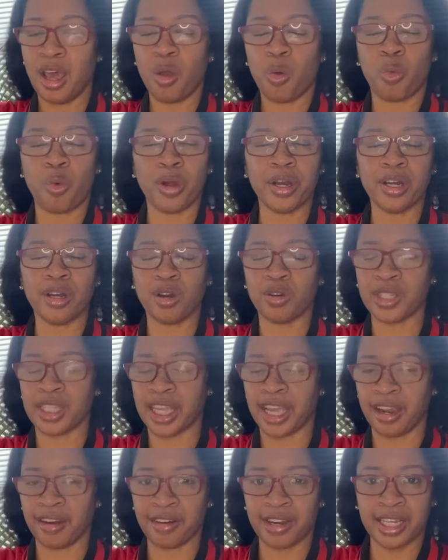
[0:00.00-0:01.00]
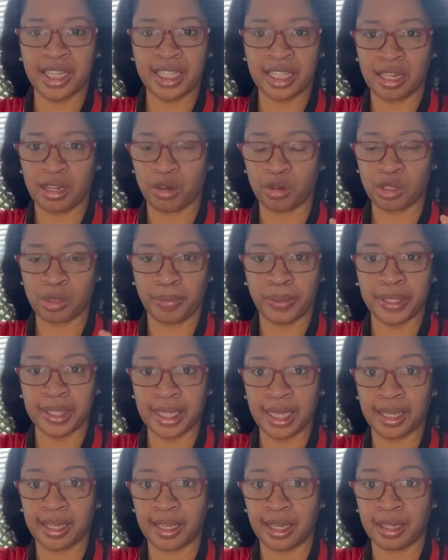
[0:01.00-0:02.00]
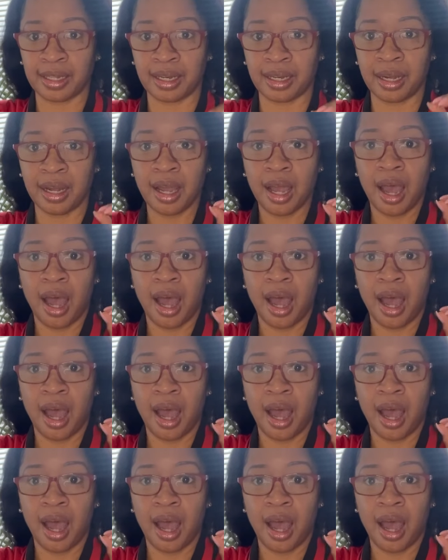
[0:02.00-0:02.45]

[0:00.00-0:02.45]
What are those areas in those particular,